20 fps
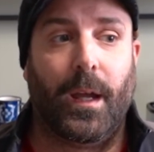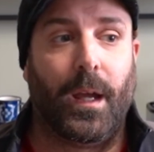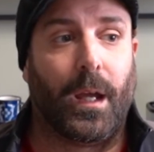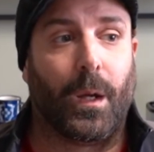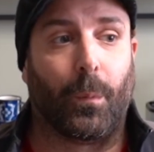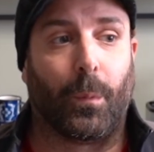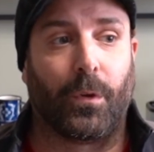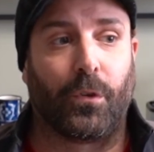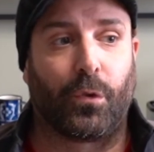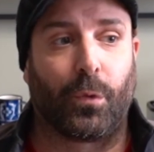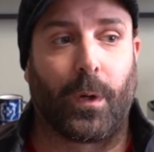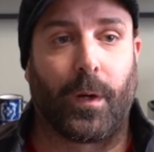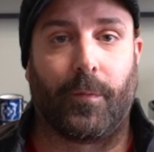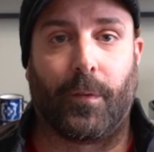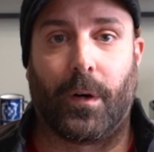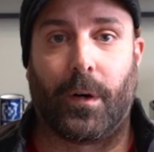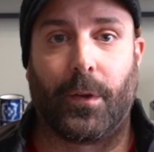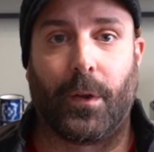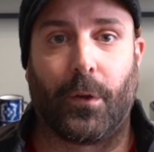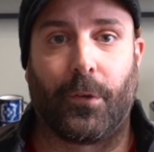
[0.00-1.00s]
And once you have
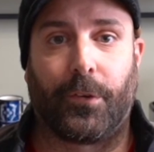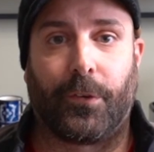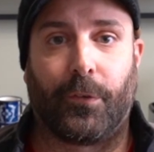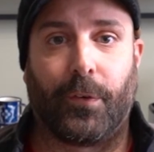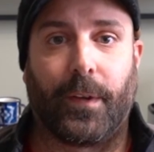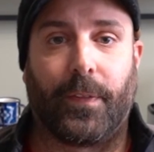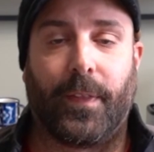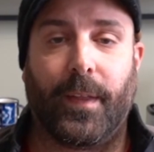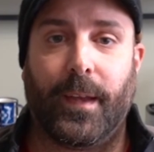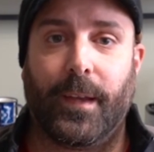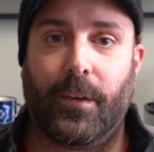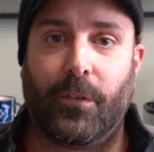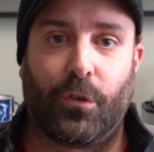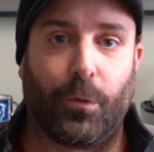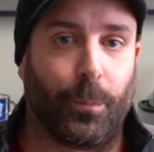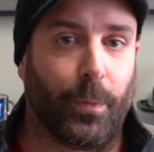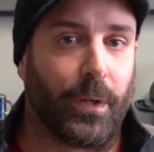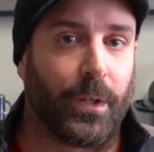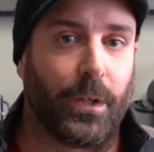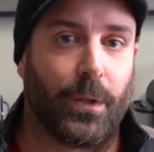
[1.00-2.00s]
all those 3 things, you
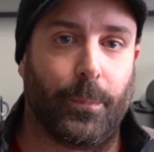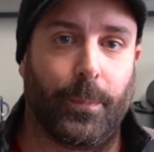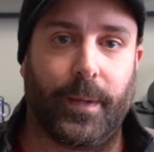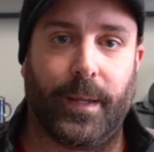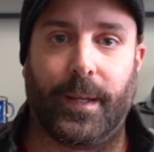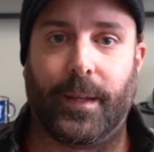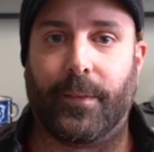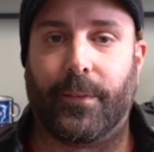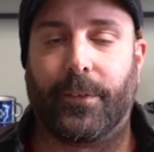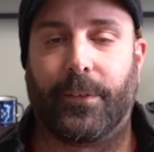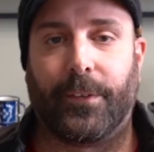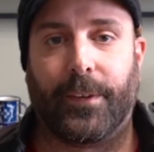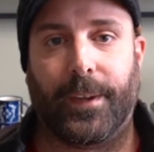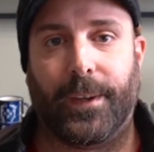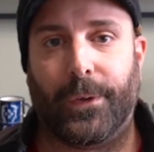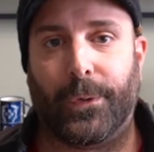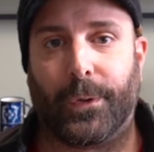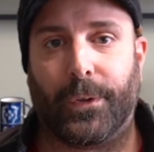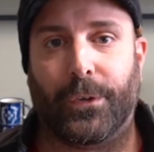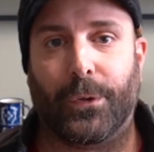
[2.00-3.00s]
bring your beans.
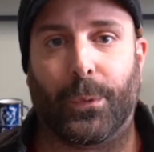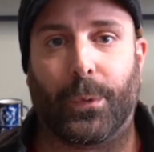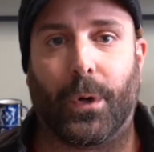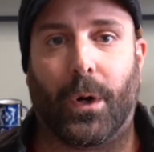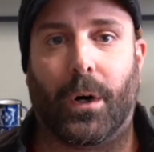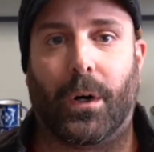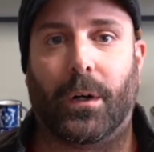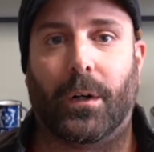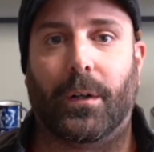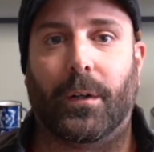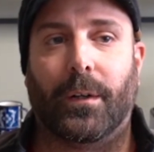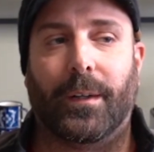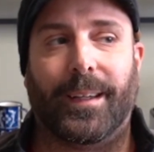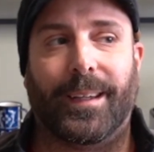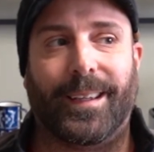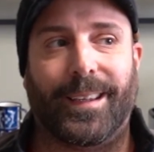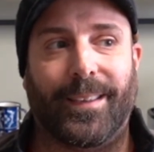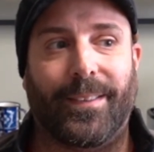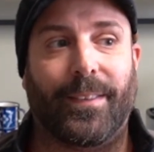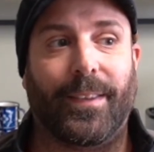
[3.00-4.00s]
You can do it all
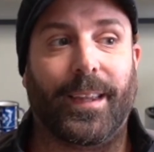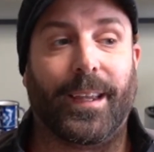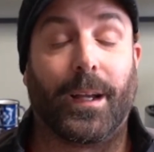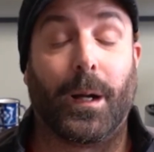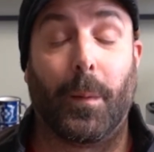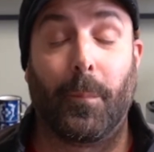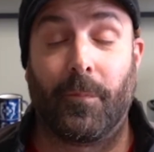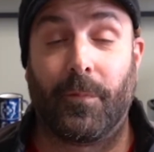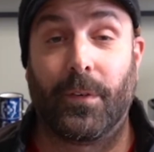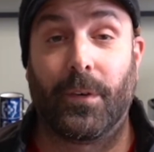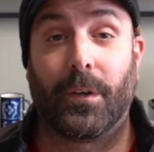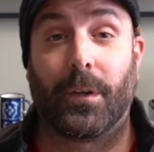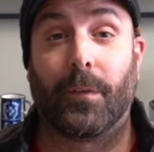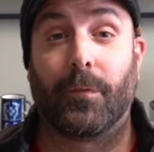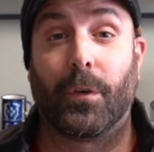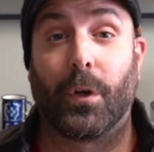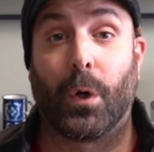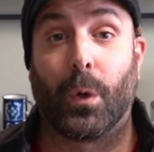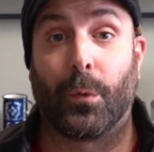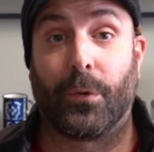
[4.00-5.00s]
in the comfort of
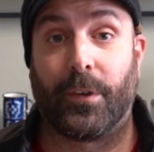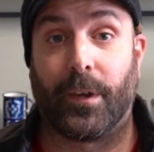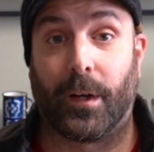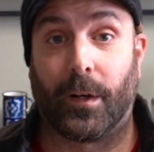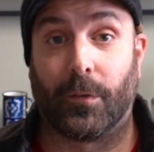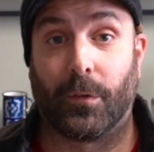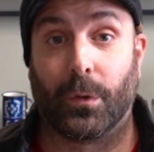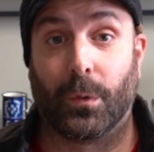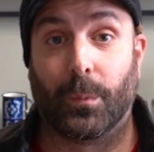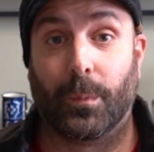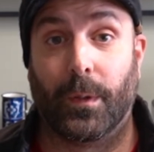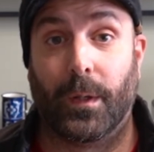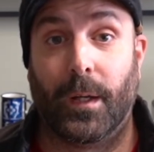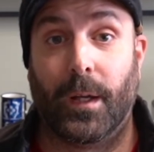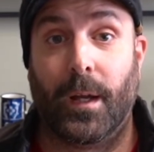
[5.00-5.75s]
your hotel room.